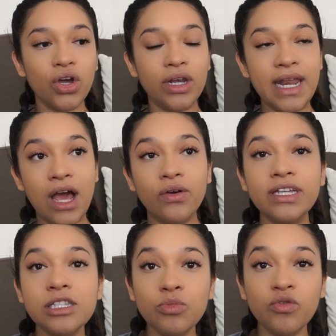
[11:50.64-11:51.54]
Now
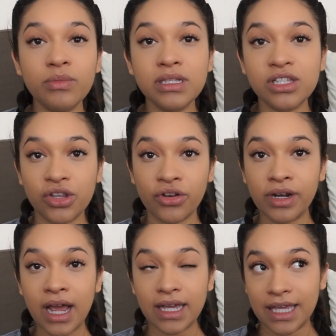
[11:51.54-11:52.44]
his movements, they're
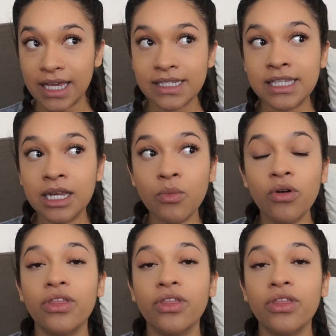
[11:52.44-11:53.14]
not kicks anymore.